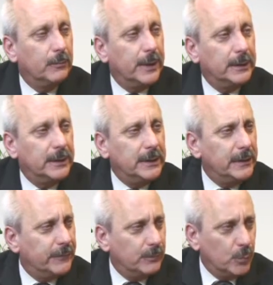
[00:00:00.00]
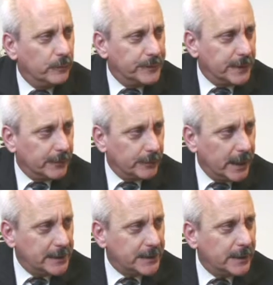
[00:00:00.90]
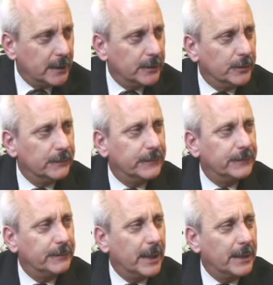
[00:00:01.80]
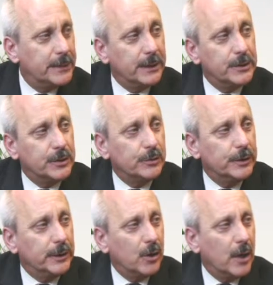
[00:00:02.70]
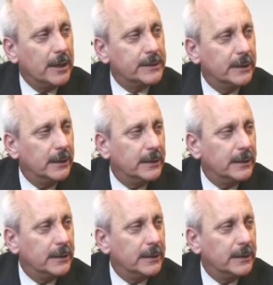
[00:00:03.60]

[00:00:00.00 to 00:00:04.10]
But even moves that are less than 150 miles can certainly cause